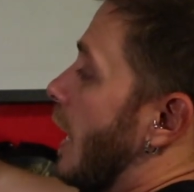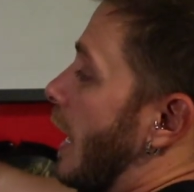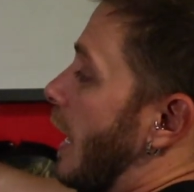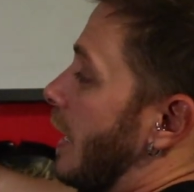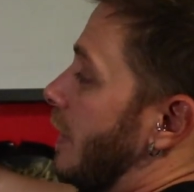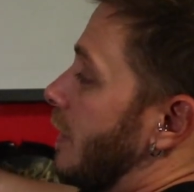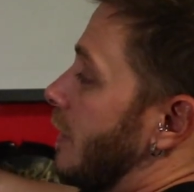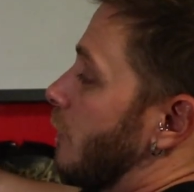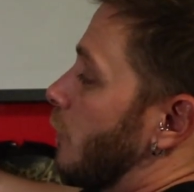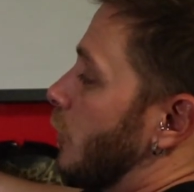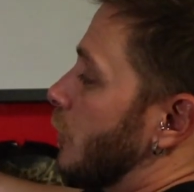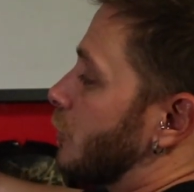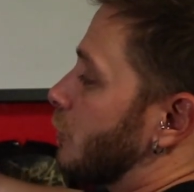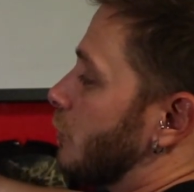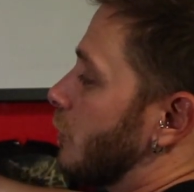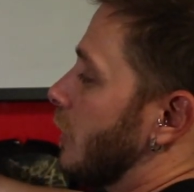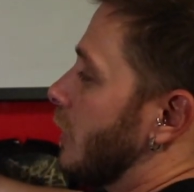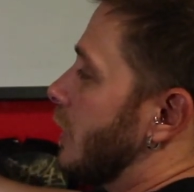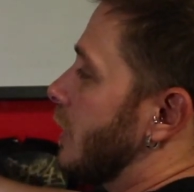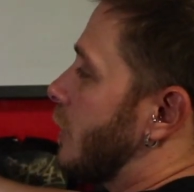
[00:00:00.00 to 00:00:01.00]
And then what's
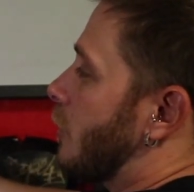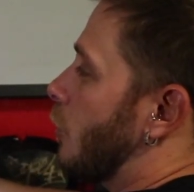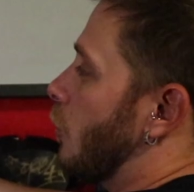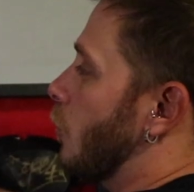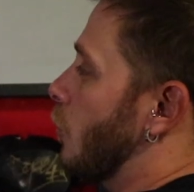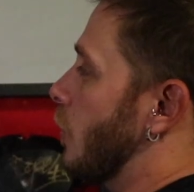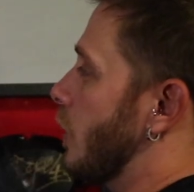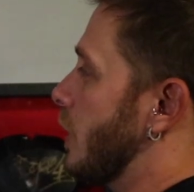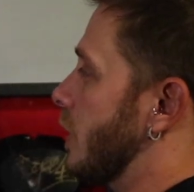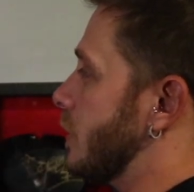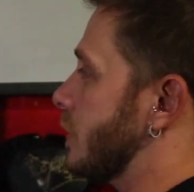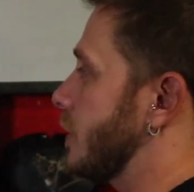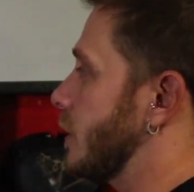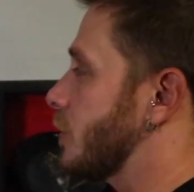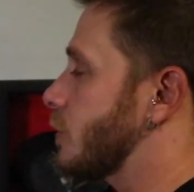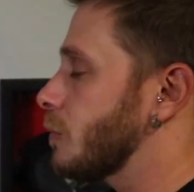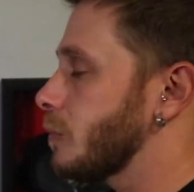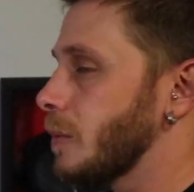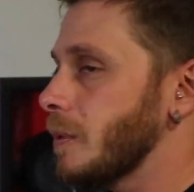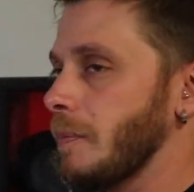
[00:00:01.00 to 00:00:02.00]
really cool is, and
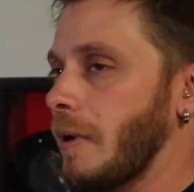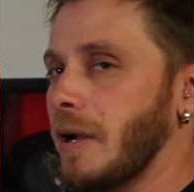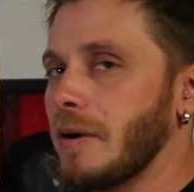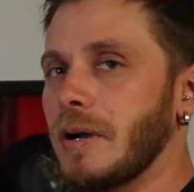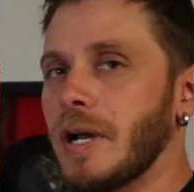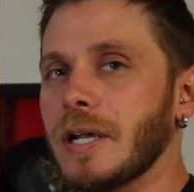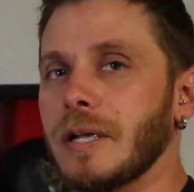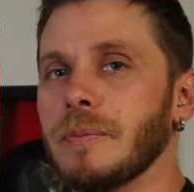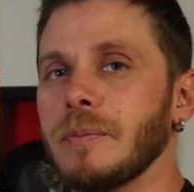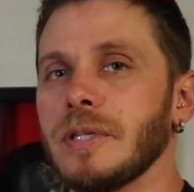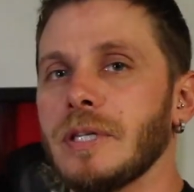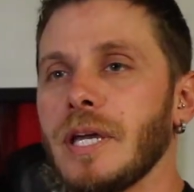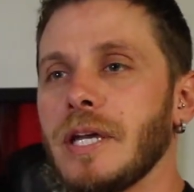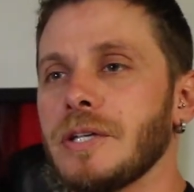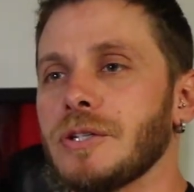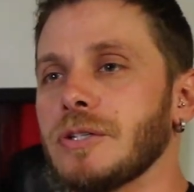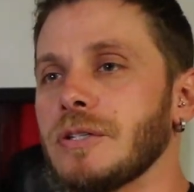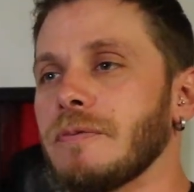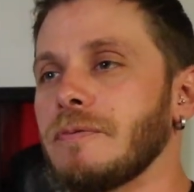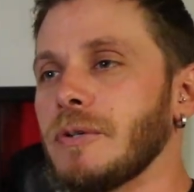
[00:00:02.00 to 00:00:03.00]
this would be my
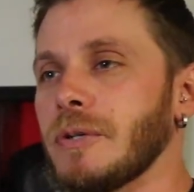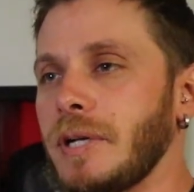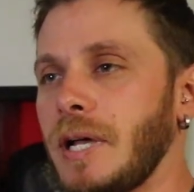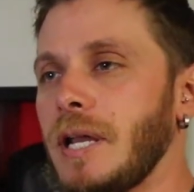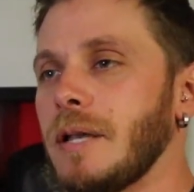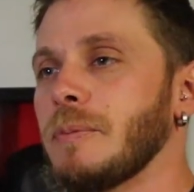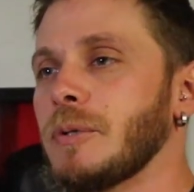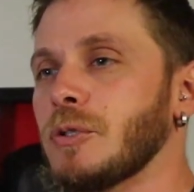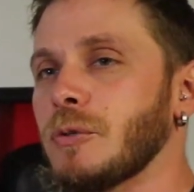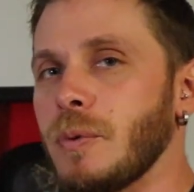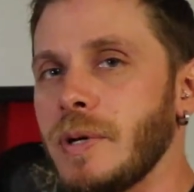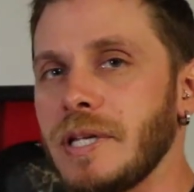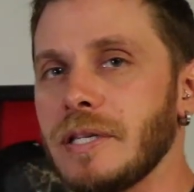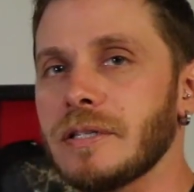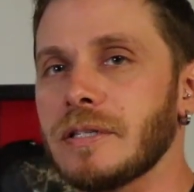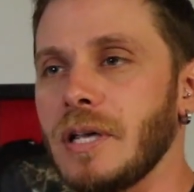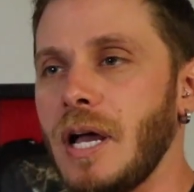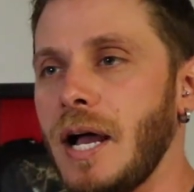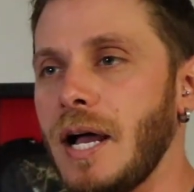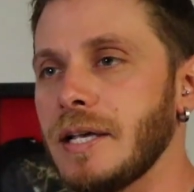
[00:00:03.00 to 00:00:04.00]
recommendation, if you're kind of
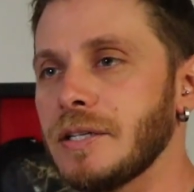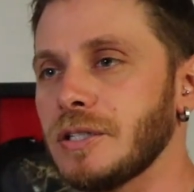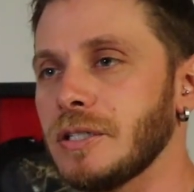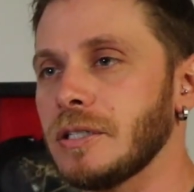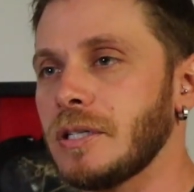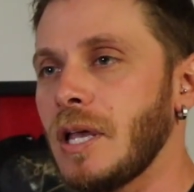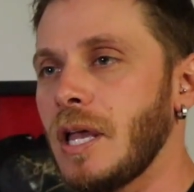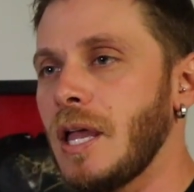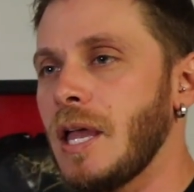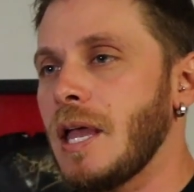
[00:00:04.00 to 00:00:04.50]
between sizes,